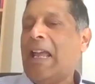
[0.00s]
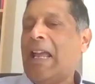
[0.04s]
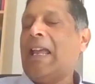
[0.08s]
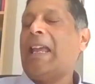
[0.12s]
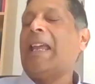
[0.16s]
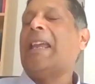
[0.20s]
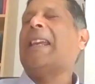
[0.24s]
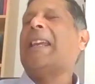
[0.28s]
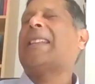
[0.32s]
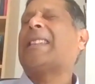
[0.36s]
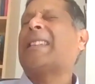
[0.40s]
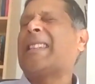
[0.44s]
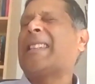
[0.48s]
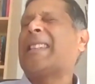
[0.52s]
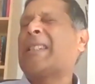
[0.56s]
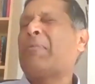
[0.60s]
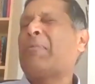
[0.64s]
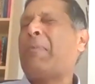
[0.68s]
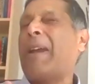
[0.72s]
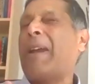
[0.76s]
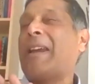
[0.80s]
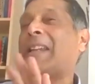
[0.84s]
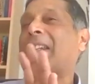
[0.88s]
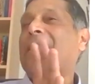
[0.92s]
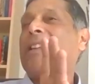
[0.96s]
It's a
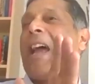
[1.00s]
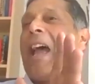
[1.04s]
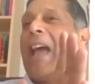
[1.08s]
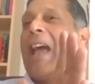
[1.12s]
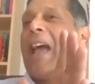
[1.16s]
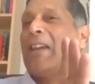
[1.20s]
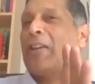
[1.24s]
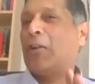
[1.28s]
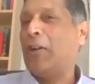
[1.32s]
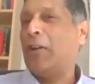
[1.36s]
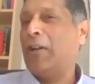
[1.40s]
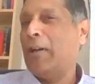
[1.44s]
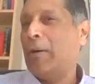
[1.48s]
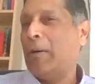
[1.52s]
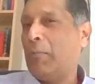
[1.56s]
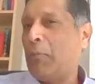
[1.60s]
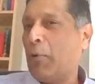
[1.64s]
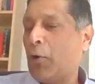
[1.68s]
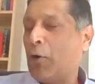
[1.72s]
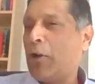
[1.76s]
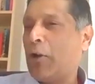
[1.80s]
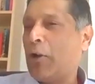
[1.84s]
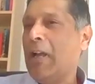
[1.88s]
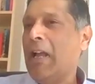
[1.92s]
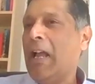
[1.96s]
spectacular
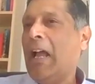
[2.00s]
book.